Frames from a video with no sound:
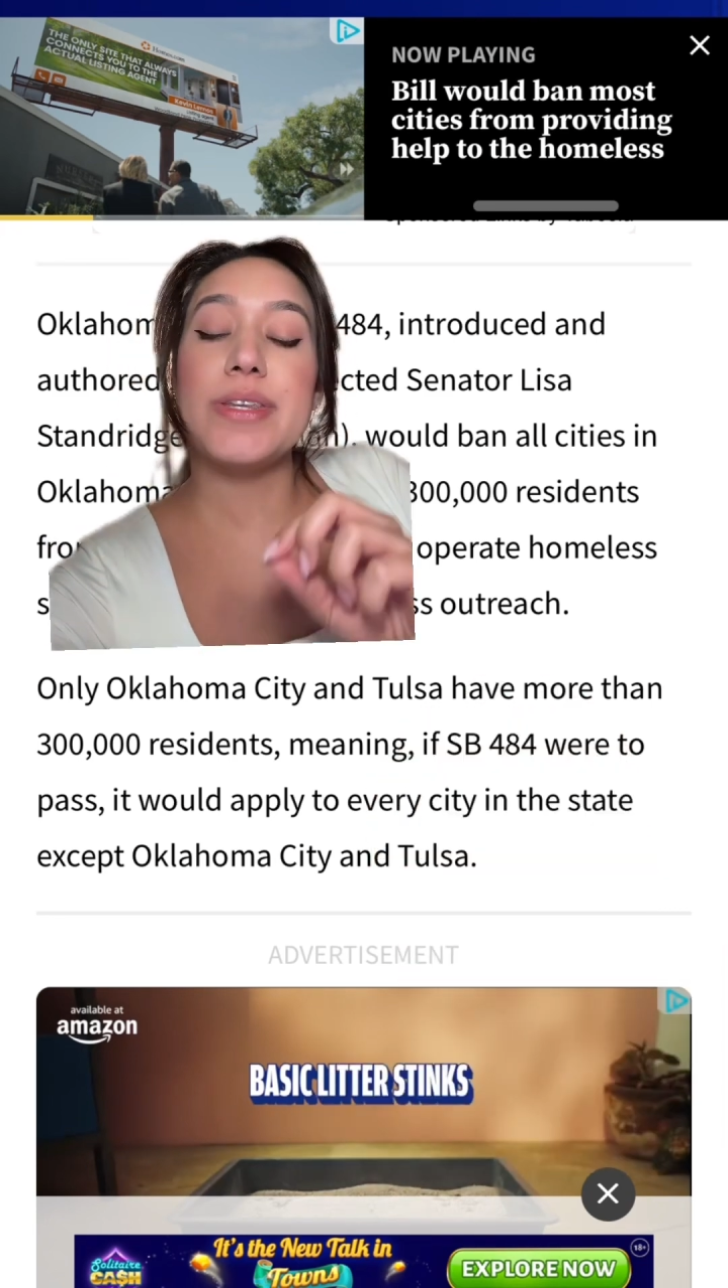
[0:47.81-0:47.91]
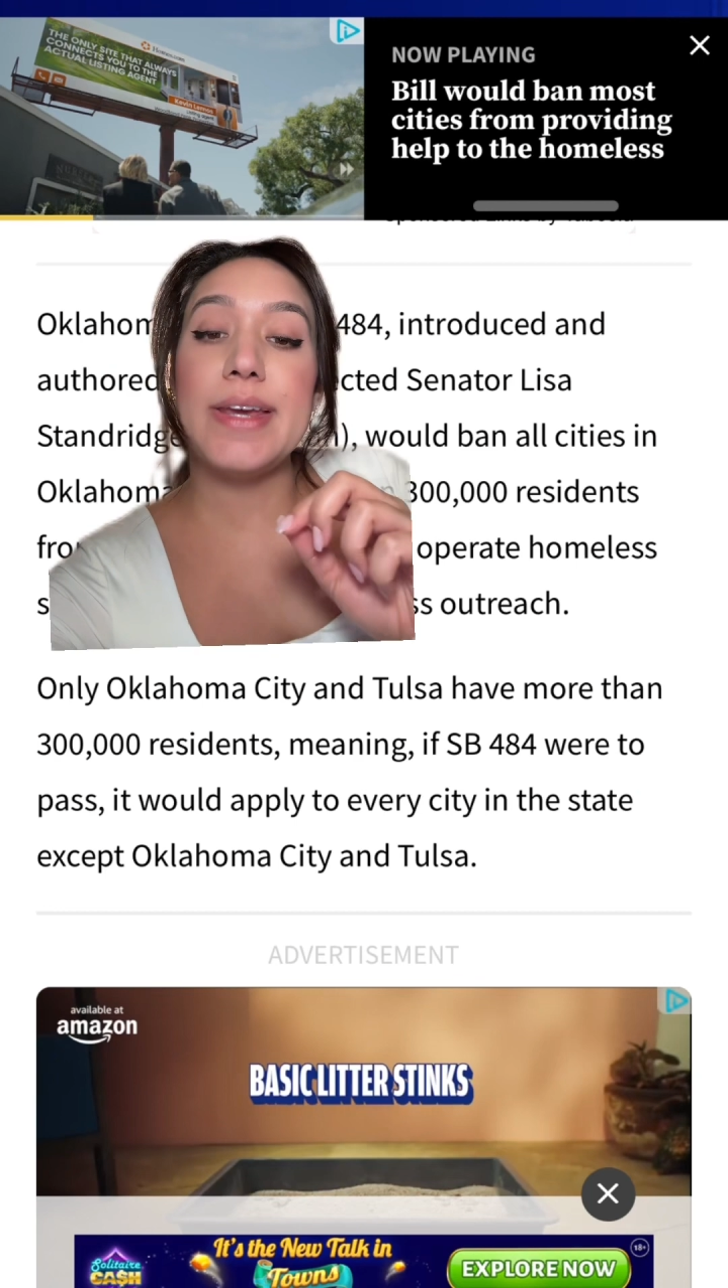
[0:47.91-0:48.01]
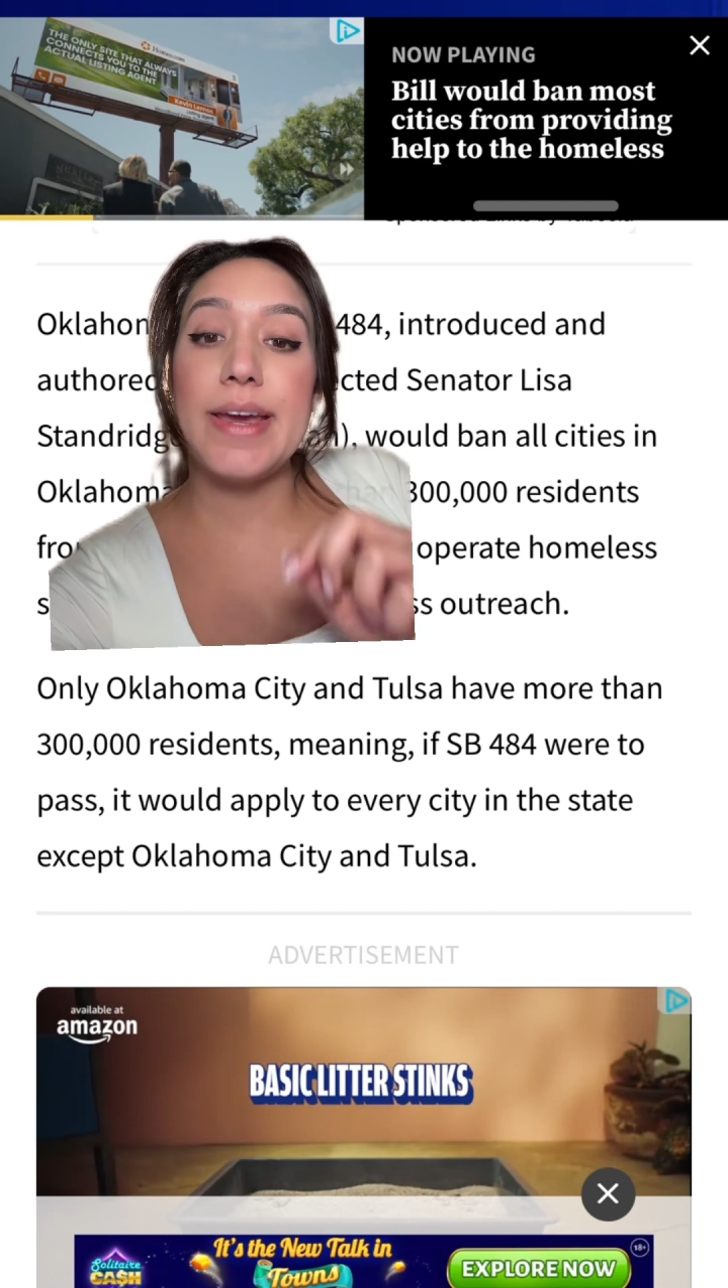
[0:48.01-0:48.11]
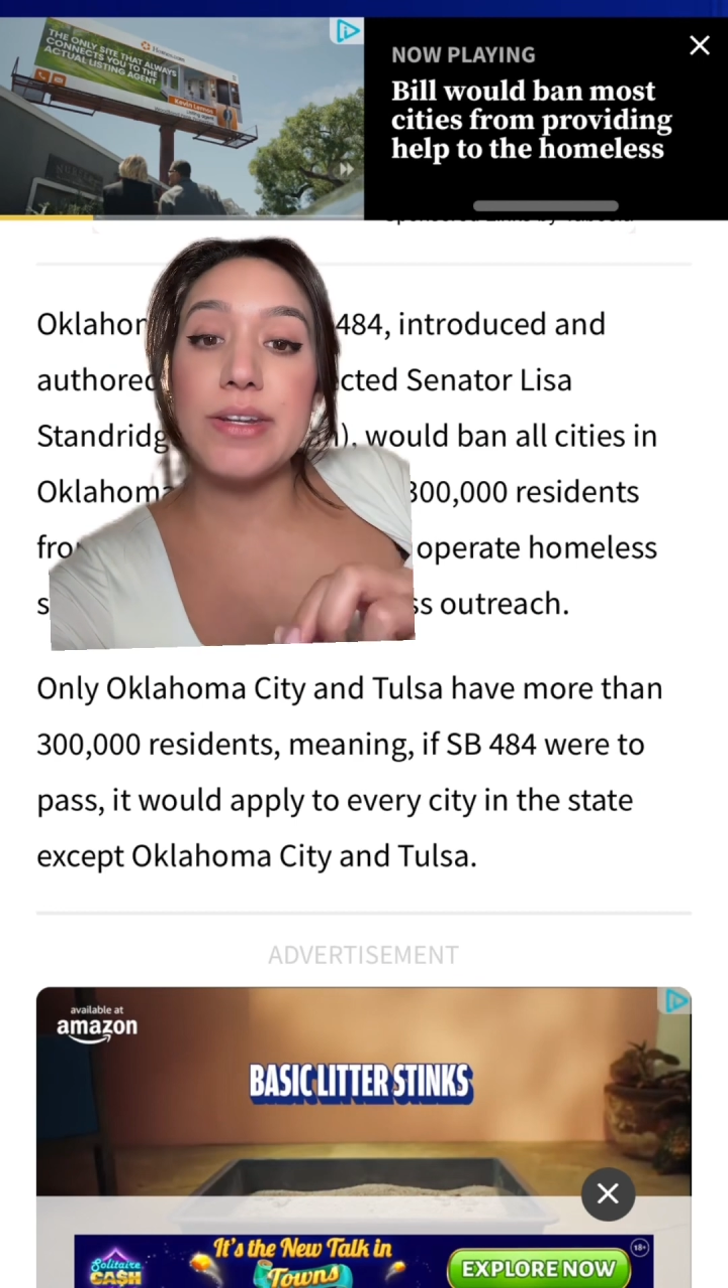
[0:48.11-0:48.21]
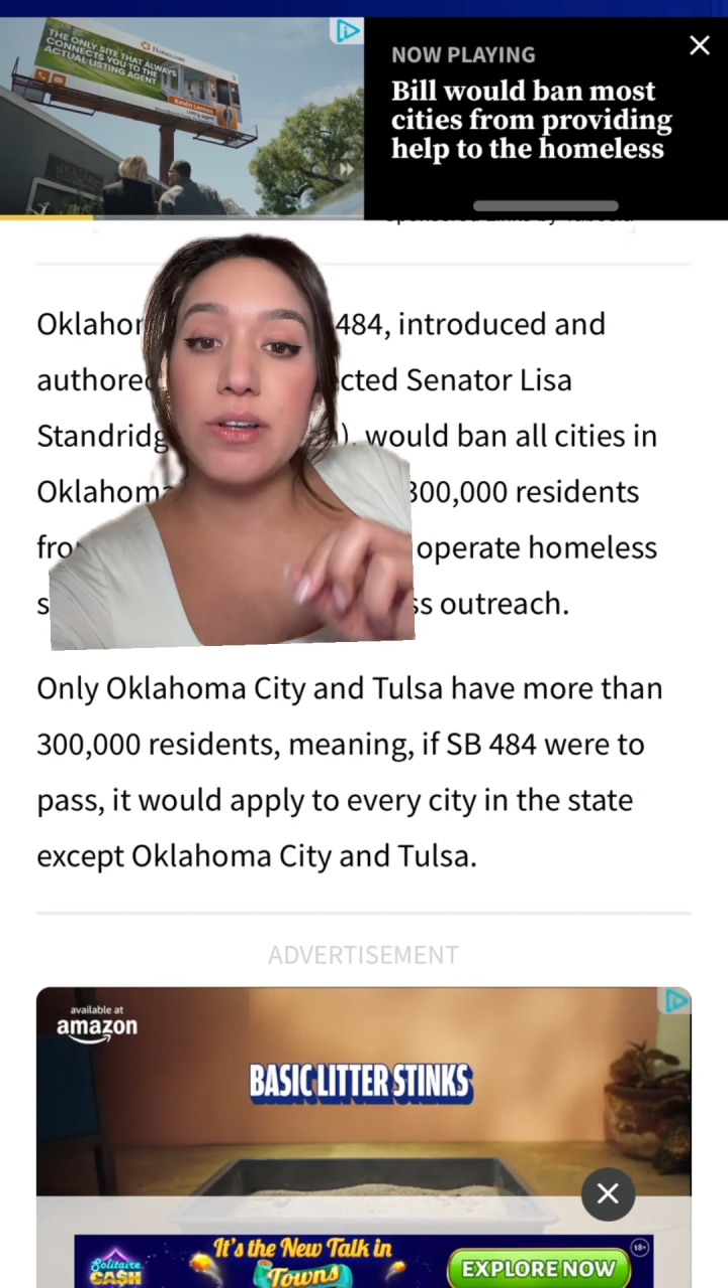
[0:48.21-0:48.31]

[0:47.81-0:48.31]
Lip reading: City and